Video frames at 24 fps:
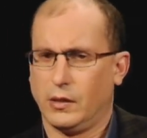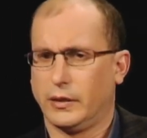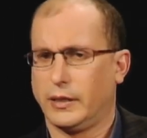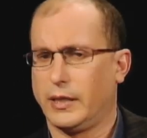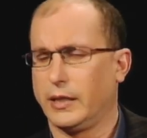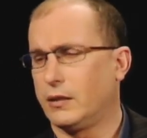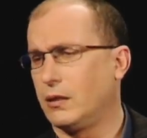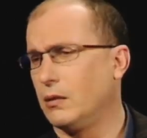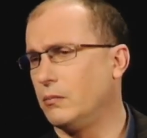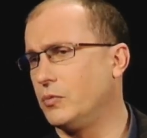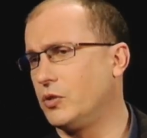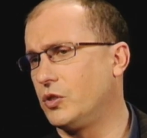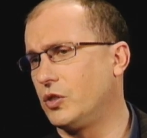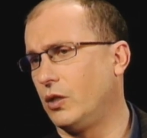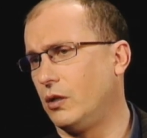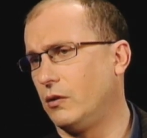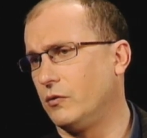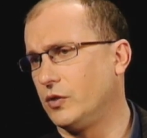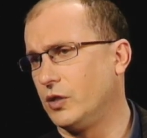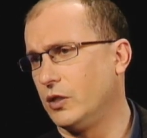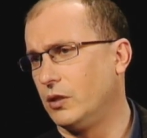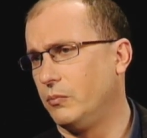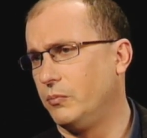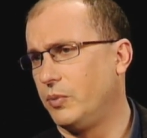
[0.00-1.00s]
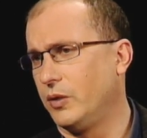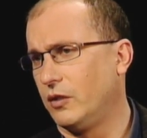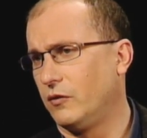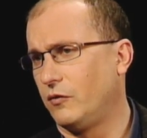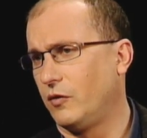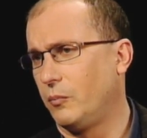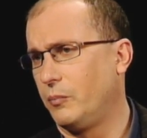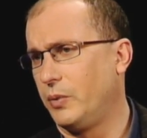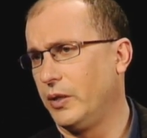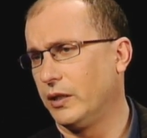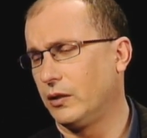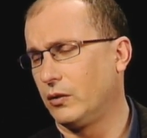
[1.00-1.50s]
get themselves in a bit of
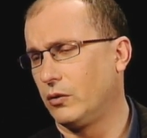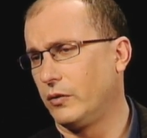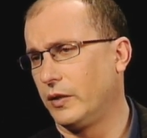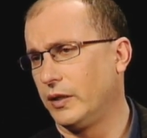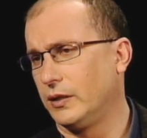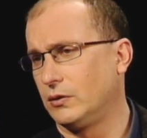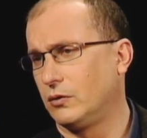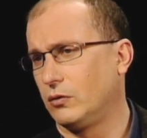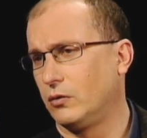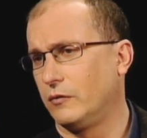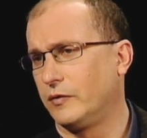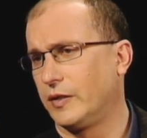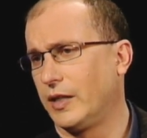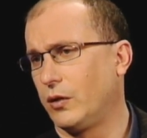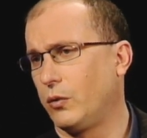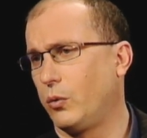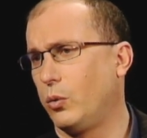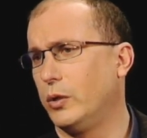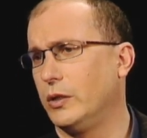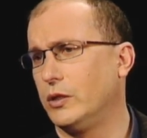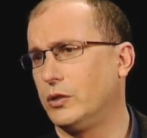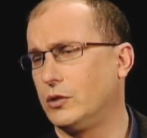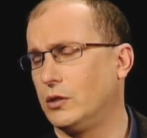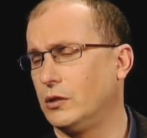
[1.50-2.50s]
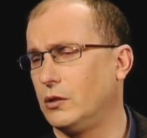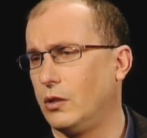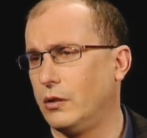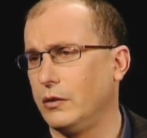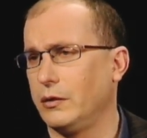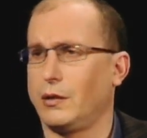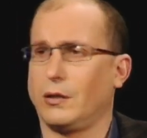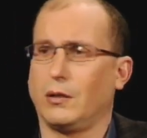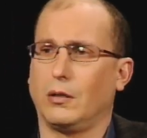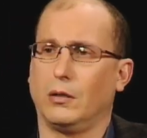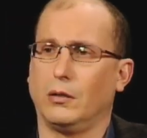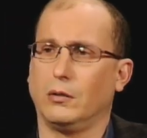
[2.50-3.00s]
a pickle. They sort of get hoisted
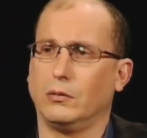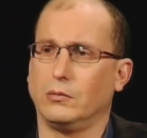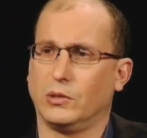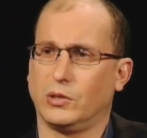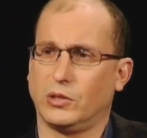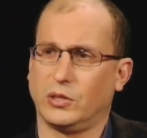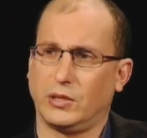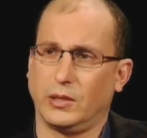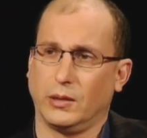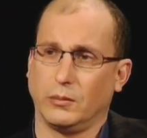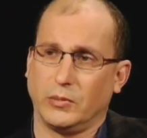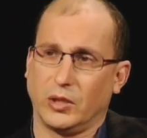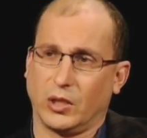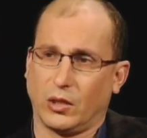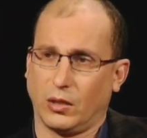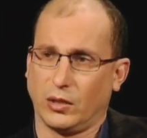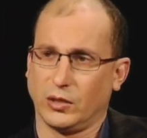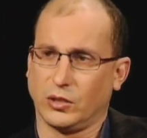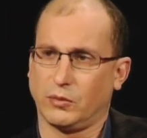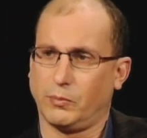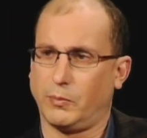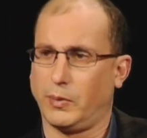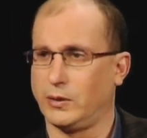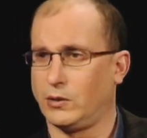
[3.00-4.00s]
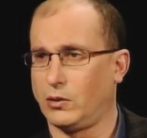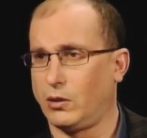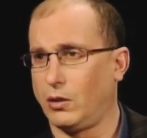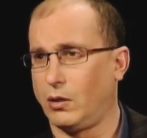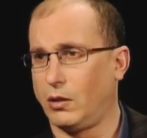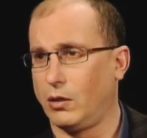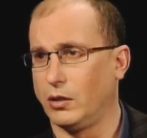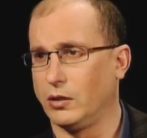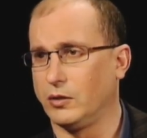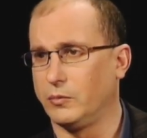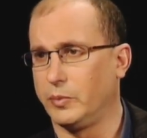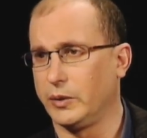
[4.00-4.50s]
on their own stimulus
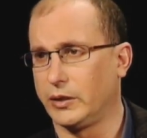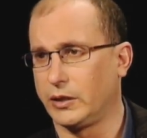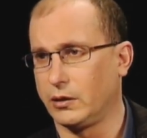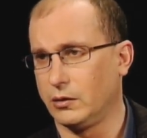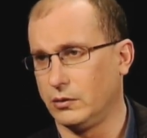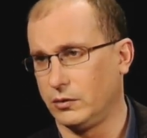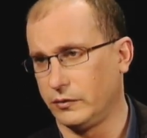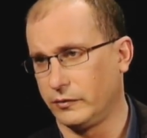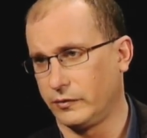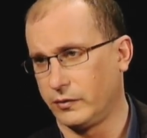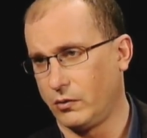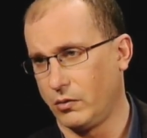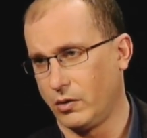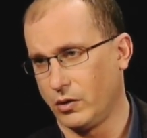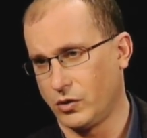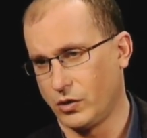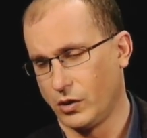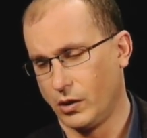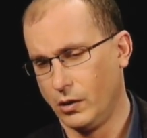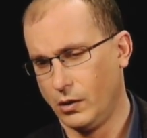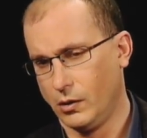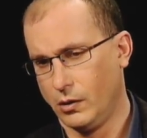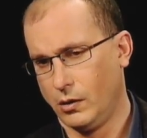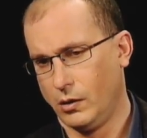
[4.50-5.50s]
petard because, of course,